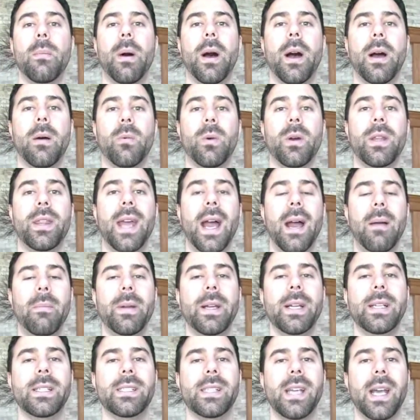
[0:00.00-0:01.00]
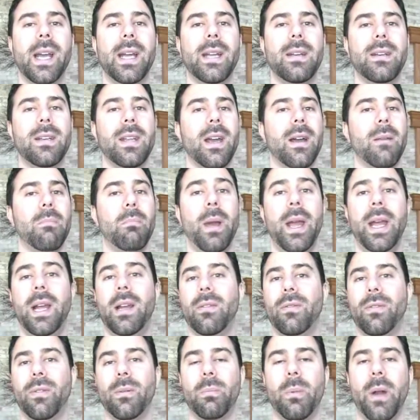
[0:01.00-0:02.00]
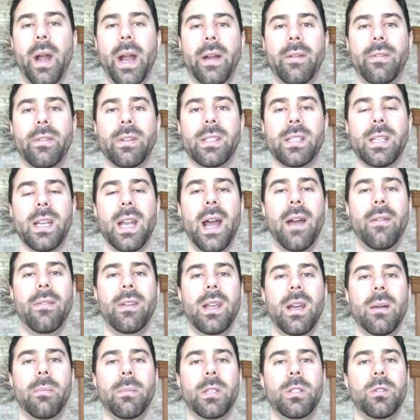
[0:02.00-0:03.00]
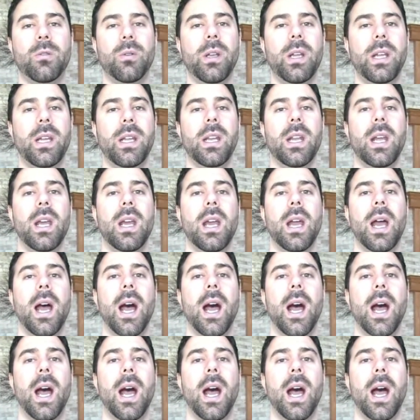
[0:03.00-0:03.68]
But with that being said, make it for breakfast and have a yummy treat,